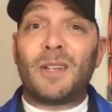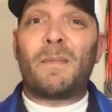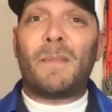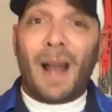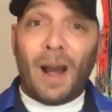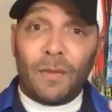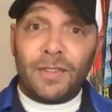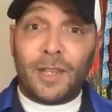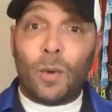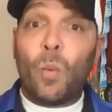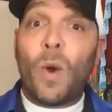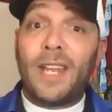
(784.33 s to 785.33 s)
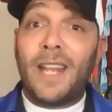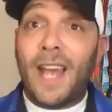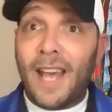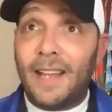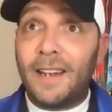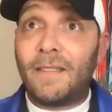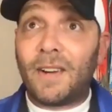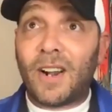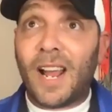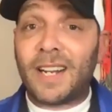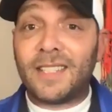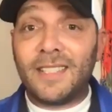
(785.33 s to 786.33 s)
our mouths get way ahead of our
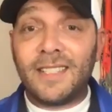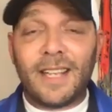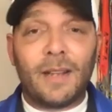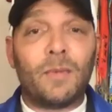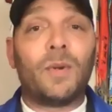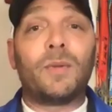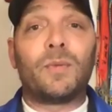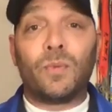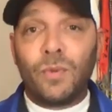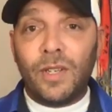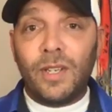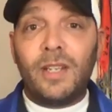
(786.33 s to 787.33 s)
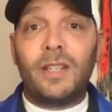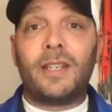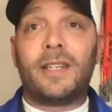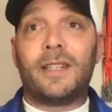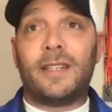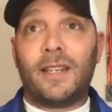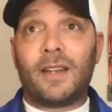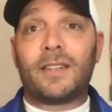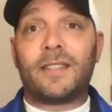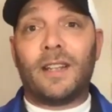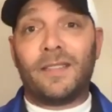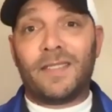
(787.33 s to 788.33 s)
actions and we really can dig
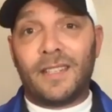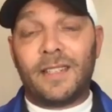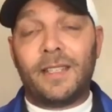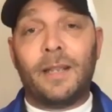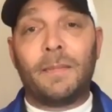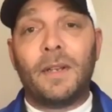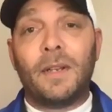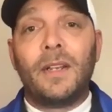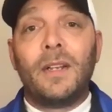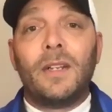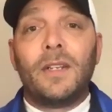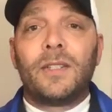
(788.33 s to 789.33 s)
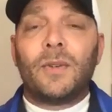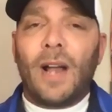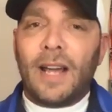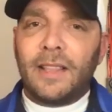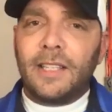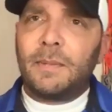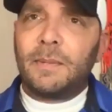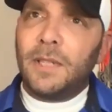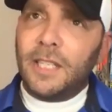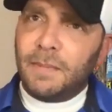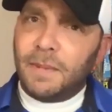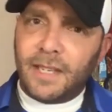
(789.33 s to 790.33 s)
ourselves in deep. So athletes,
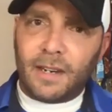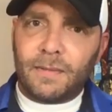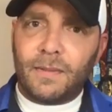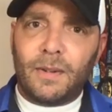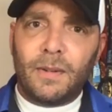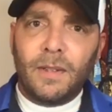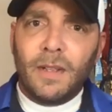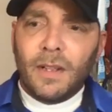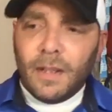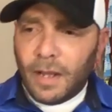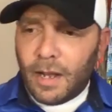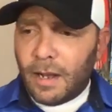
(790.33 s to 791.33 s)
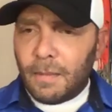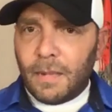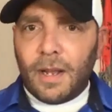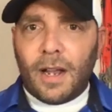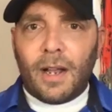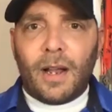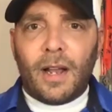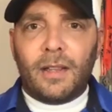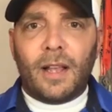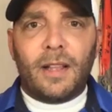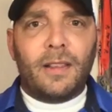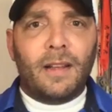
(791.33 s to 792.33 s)
please be careful.
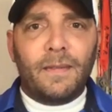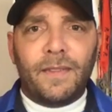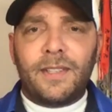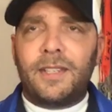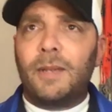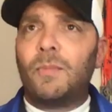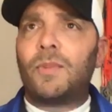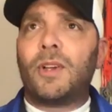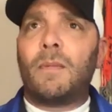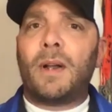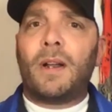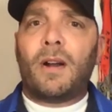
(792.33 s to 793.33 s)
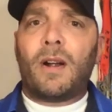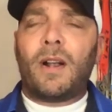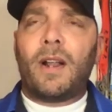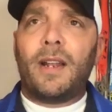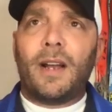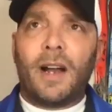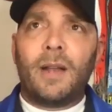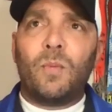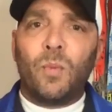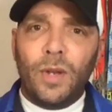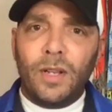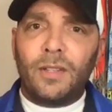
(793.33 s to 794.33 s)
I love this team with all my heart, and I
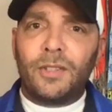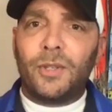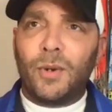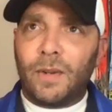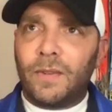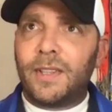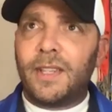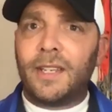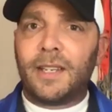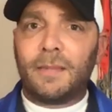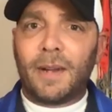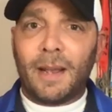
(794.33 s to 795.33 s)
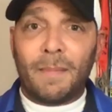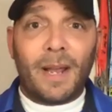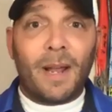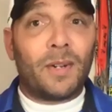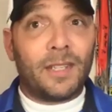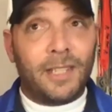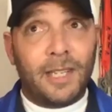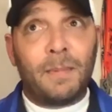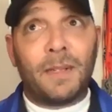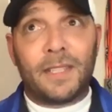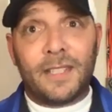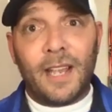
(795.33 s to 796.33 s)
will do everything in my power to keep
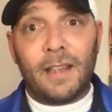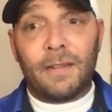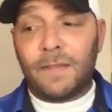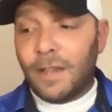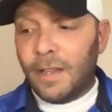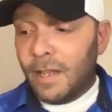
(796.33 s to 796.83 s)
it safe.